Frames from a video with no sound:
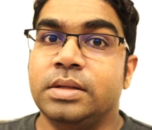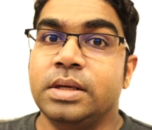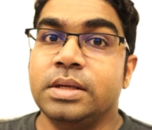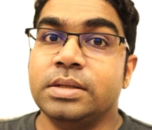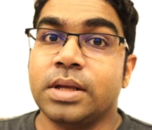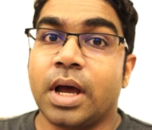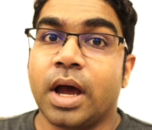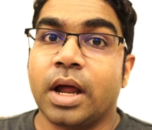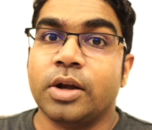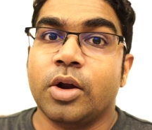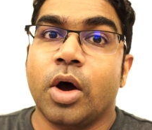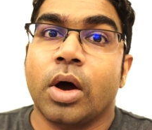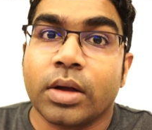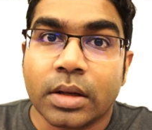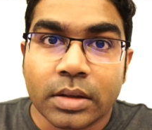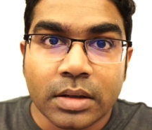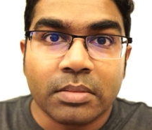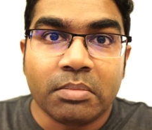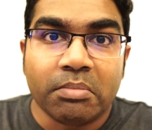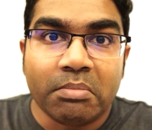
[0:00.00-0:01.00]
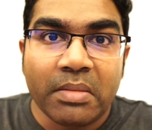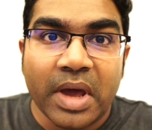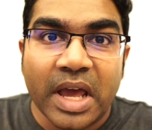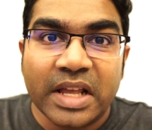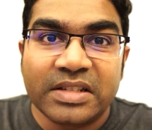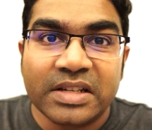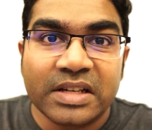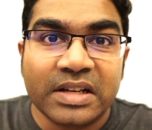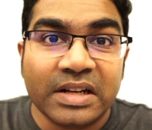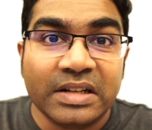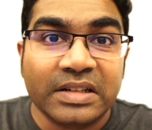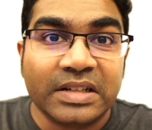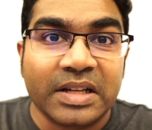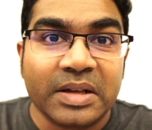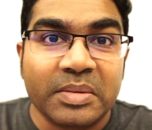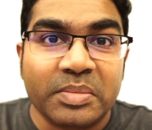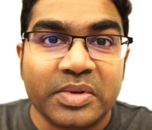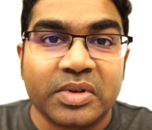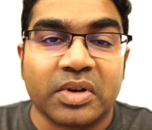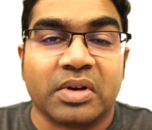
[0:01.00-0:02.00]
These are not magical
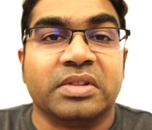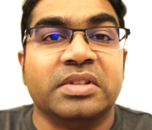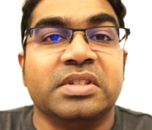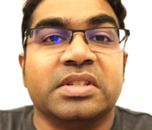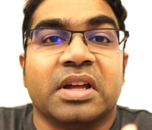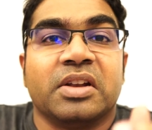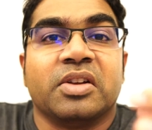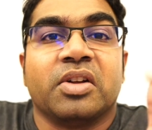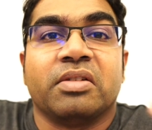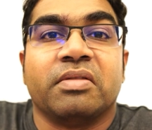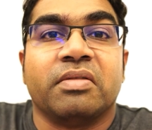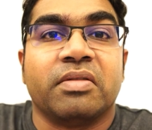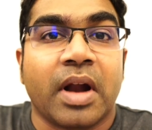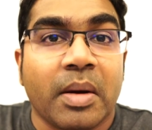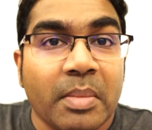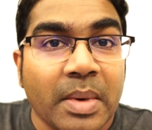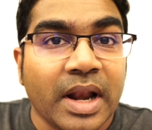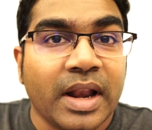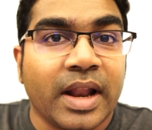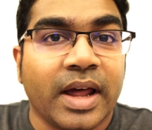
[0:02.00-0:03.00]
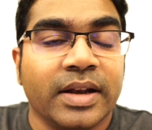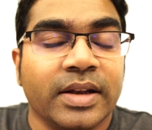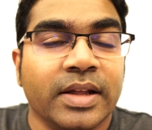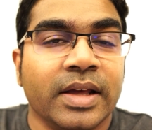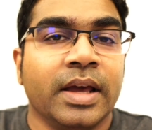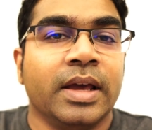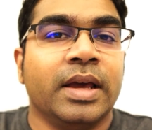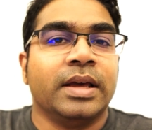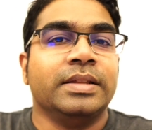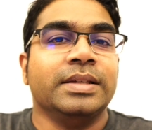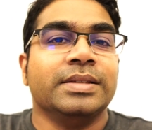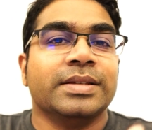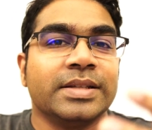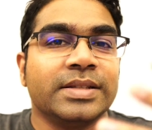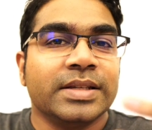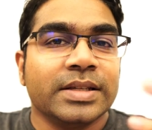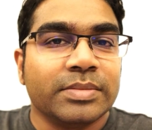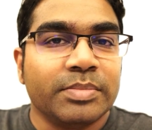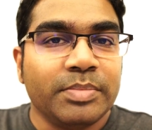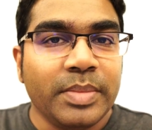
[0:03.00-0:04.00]
tips or these are not Ramalan. These are
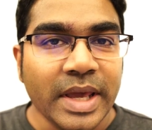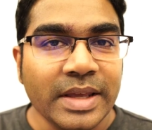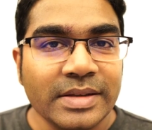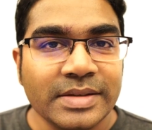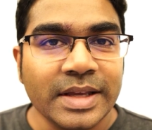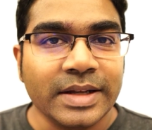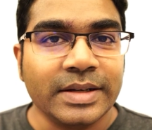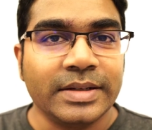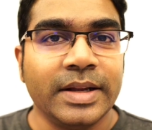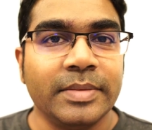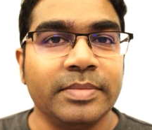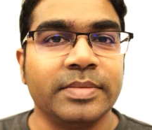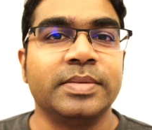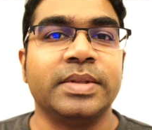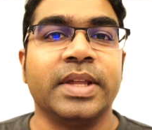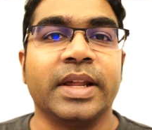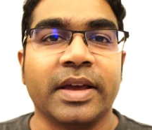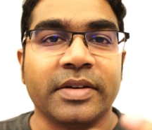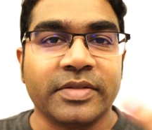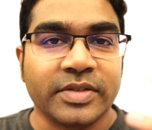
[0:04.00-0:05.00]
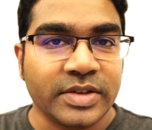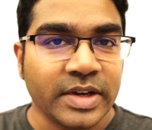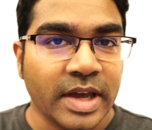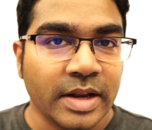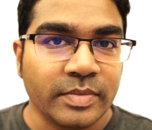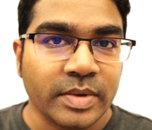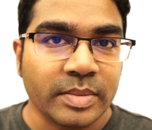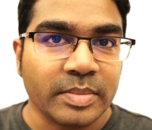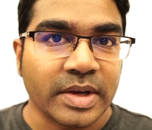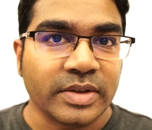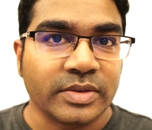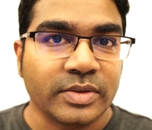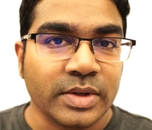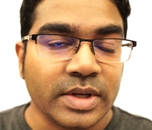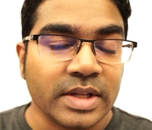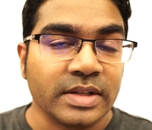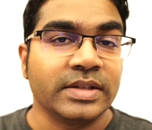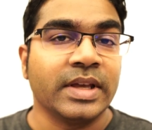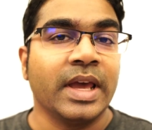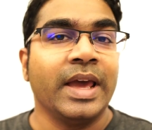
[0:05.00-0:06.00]
just basic tips that I've shared with my
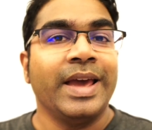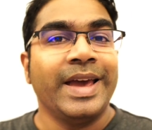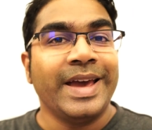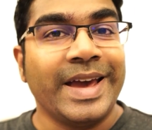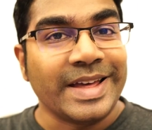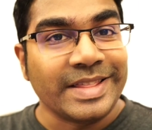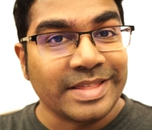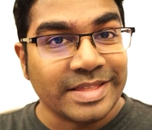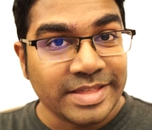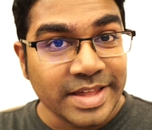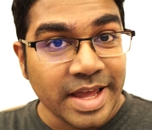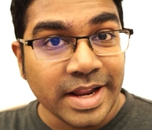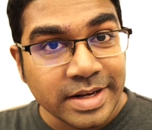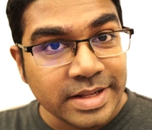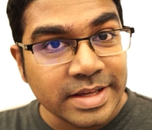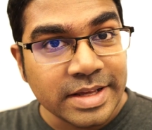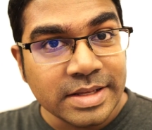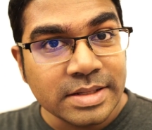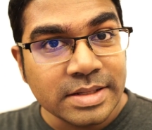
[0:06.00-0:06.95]
students. That